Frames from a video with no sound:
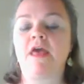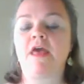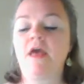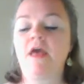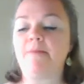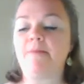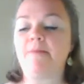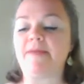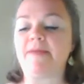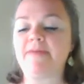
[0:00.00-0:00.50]

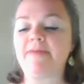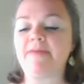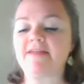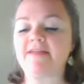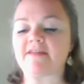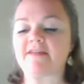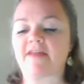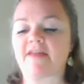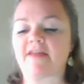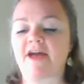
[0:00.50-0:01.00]
Maybe it's
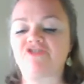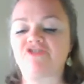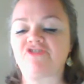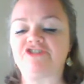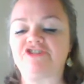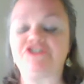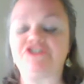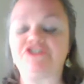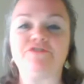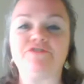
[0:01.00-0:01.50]

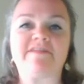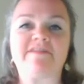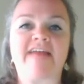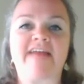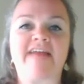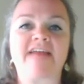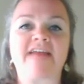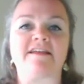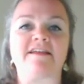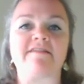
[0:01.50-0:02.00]
attached to
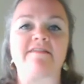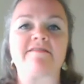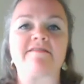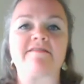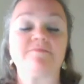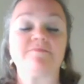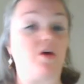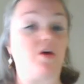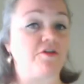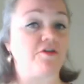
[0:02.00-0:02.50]
sadness.
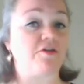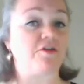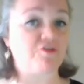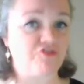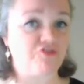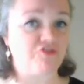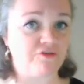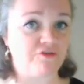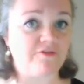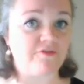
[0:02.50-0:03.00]
Also
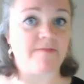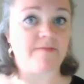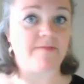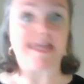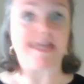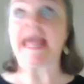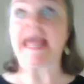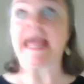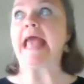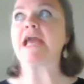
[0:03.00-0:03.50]
true for
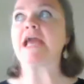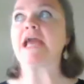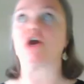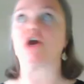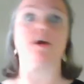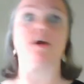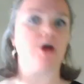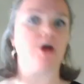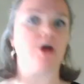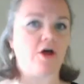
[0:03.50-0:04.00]
me.
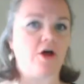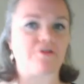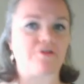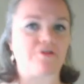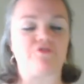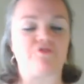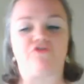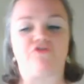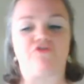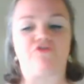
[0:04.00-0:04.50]
Anger. Also
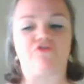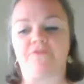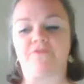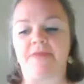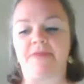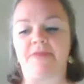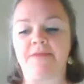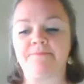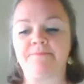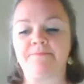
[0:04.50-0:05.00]
true for
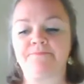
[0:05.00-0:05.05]
me.